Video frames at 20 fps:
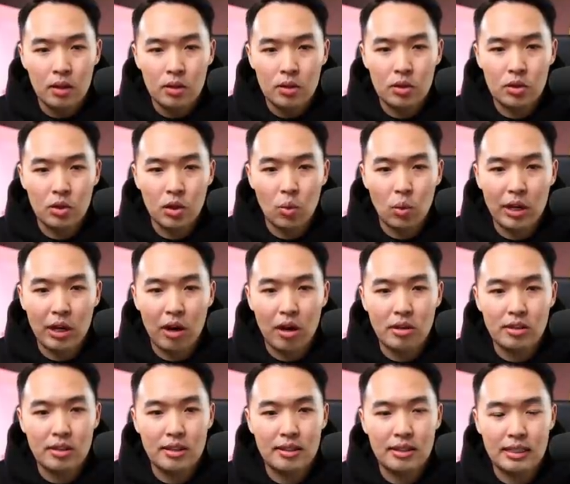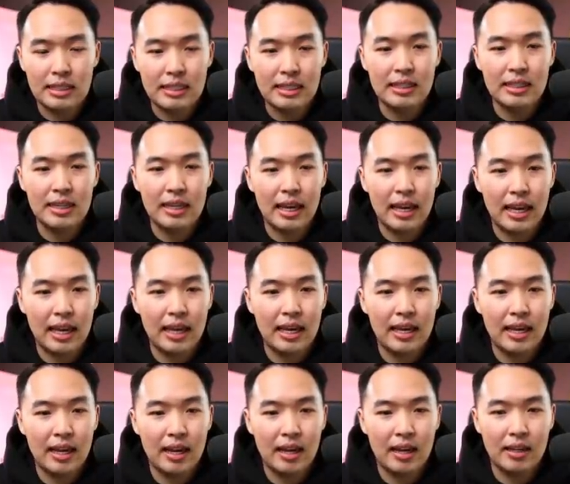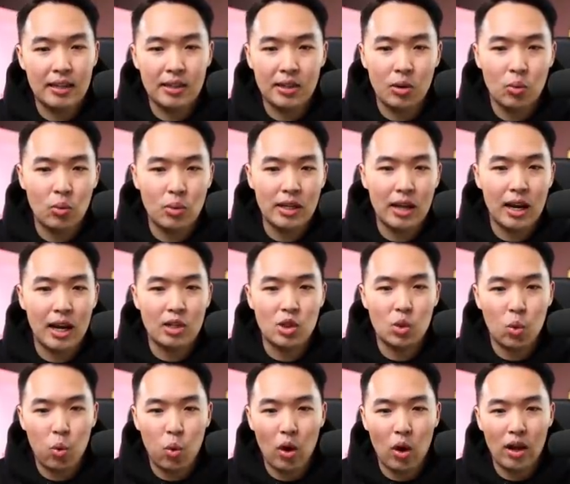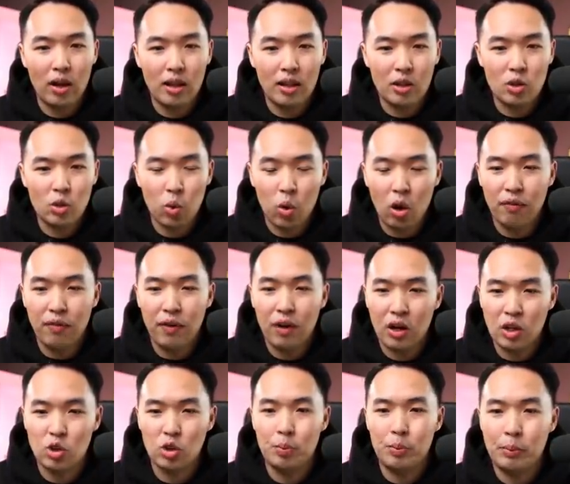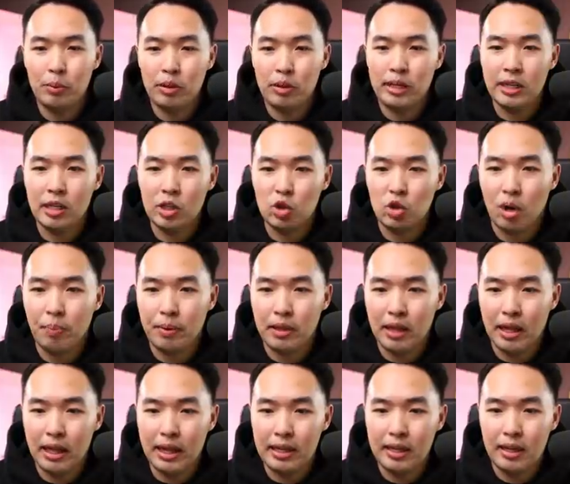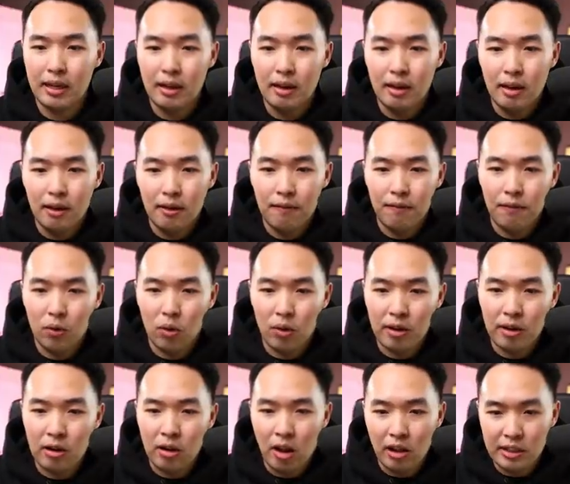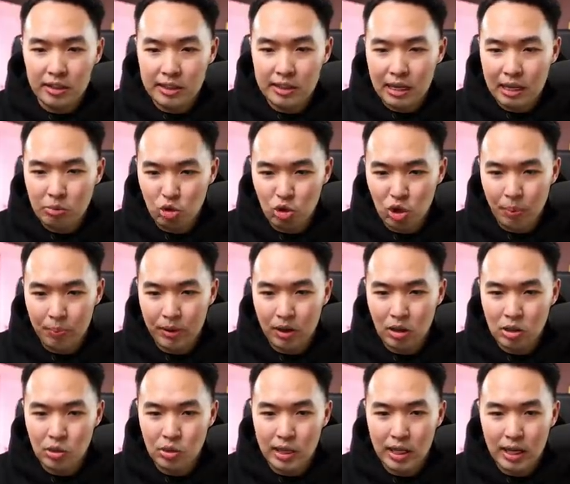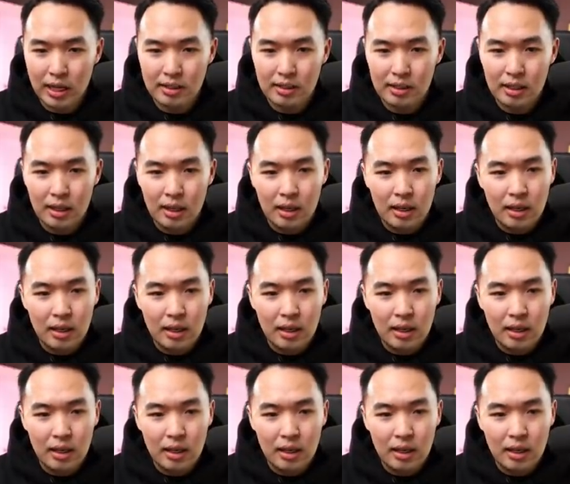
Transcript: So we are seeing a, uh, you know, we got tw- 1,200 people in here. Drop a like for the knowledge that I'm dropping on you guys.